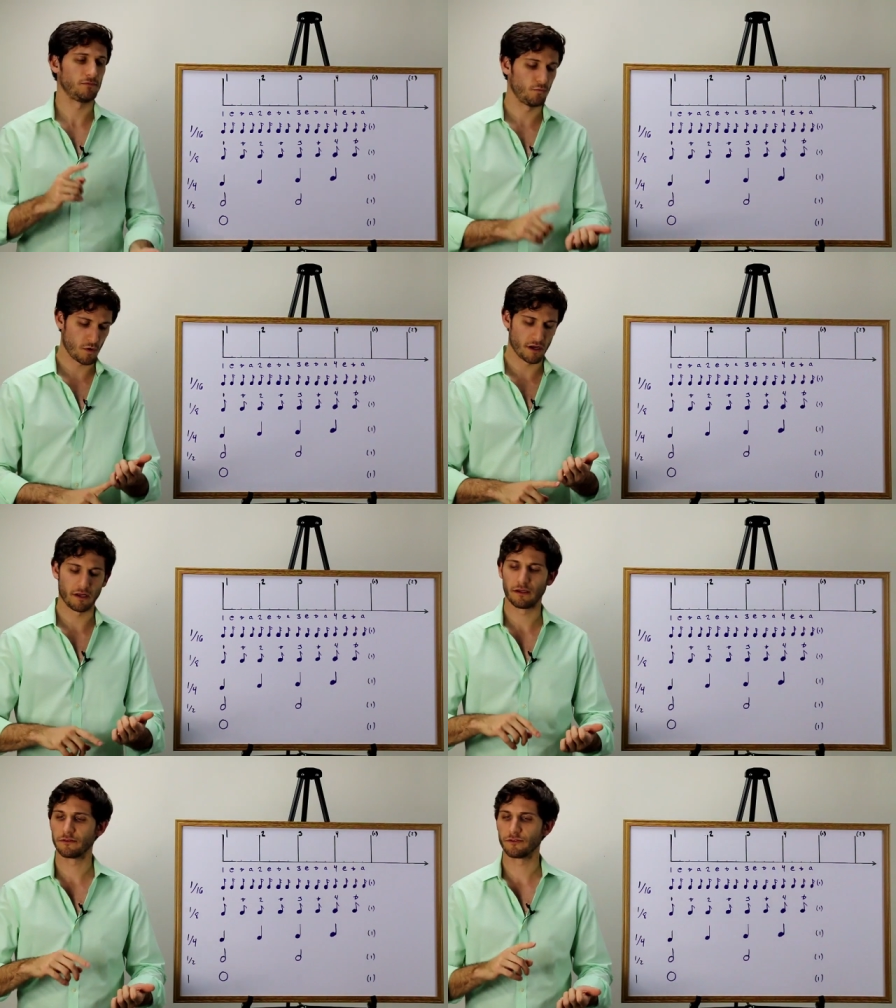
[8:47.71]

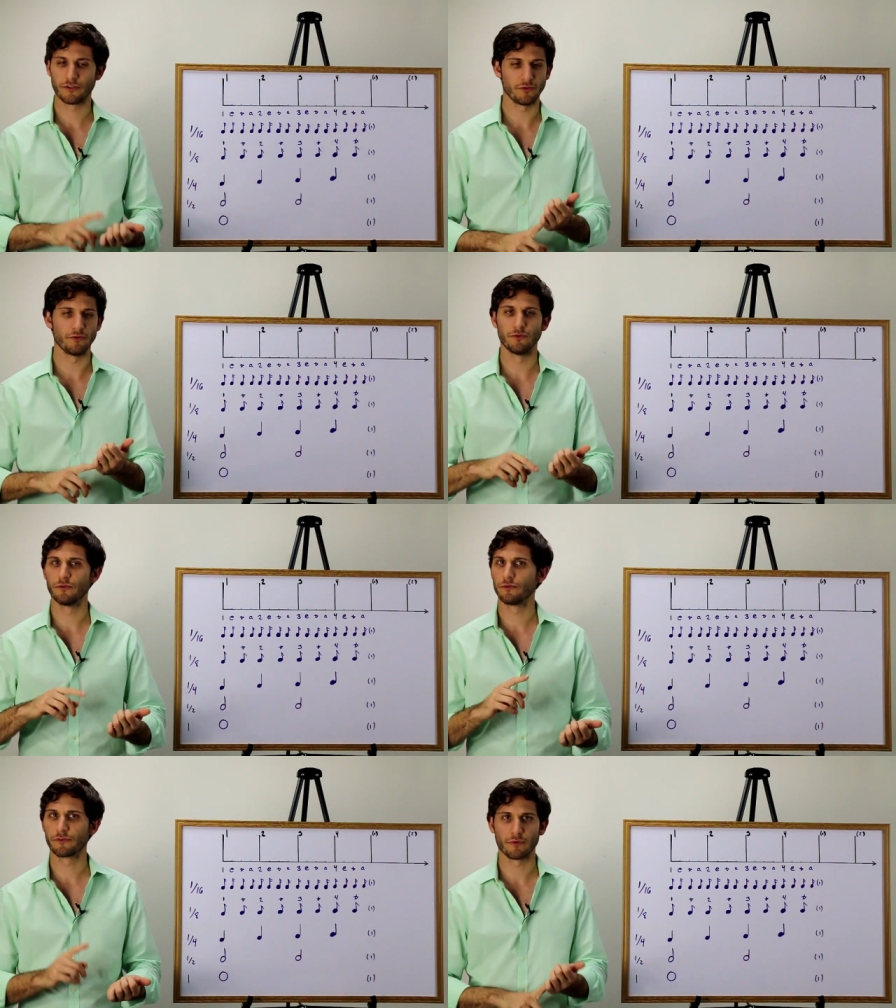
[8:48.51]
1,
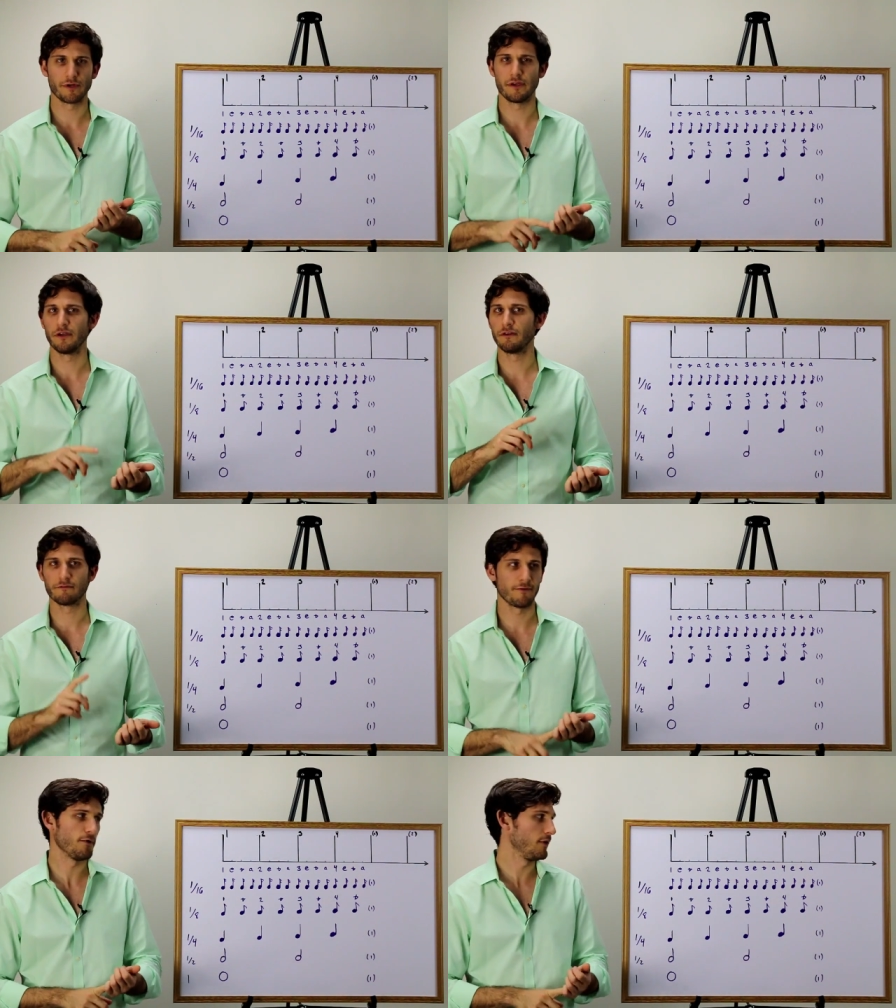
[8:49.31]
2, 3,
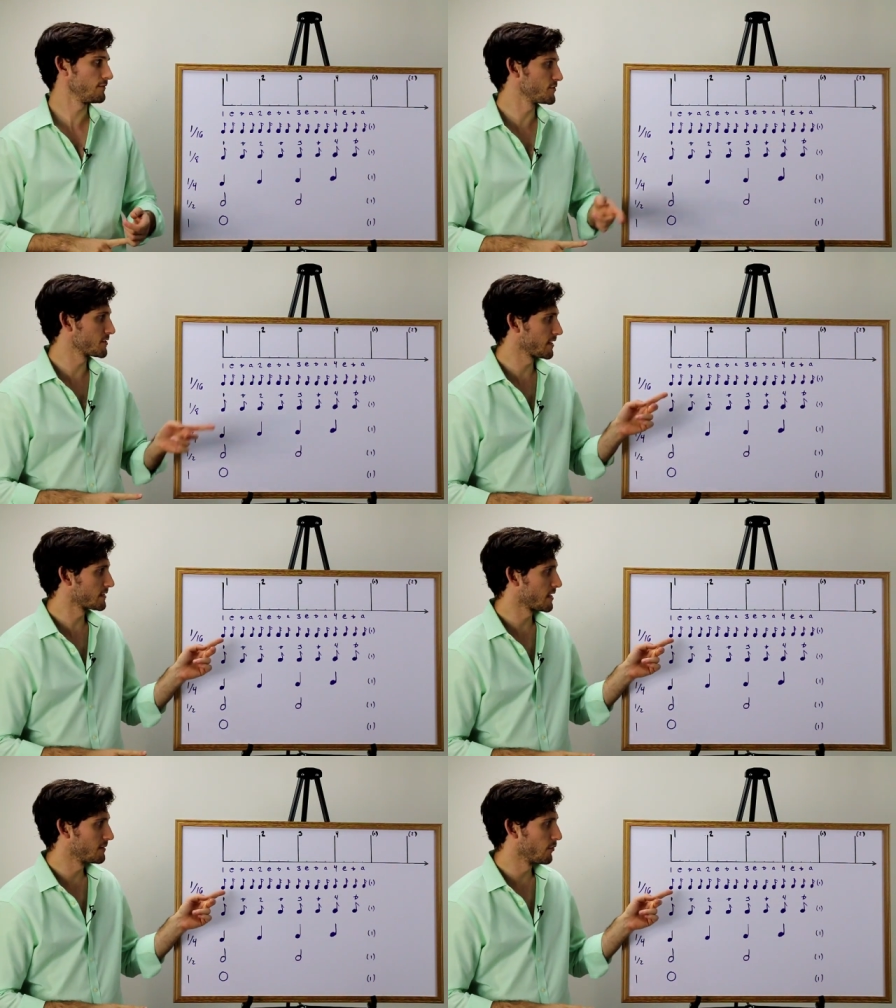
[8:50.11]
4, just like
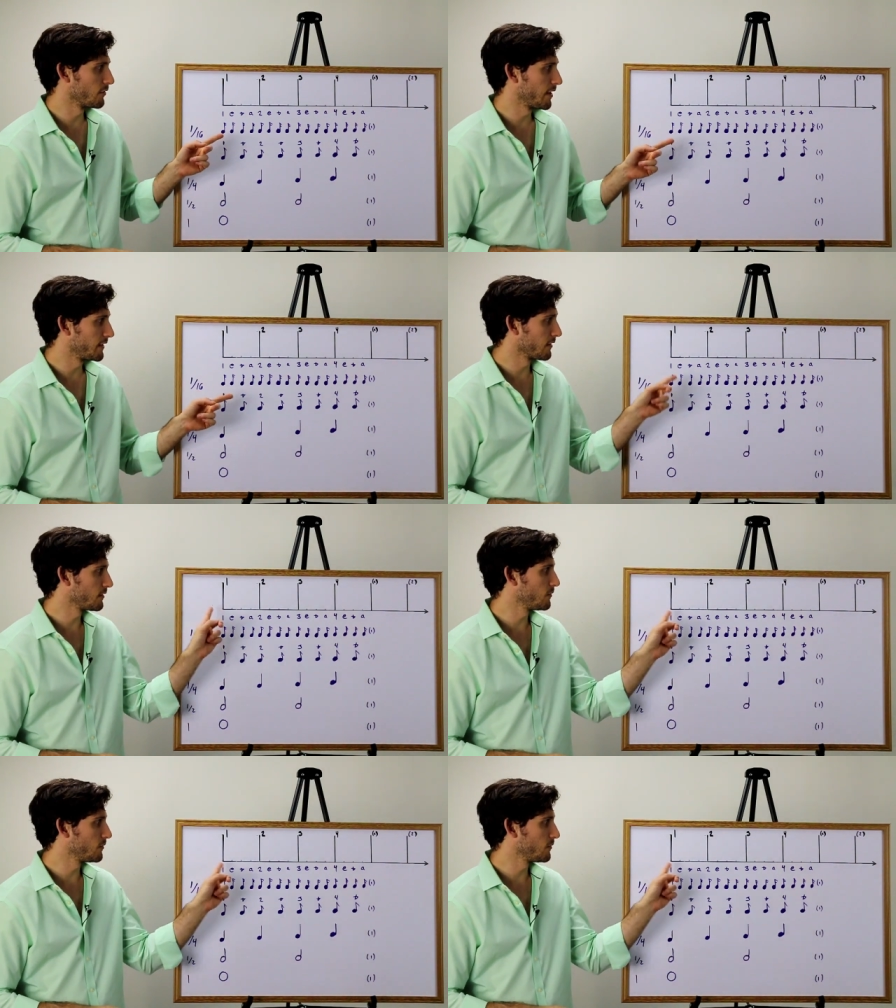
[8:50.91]
it's on the board right here.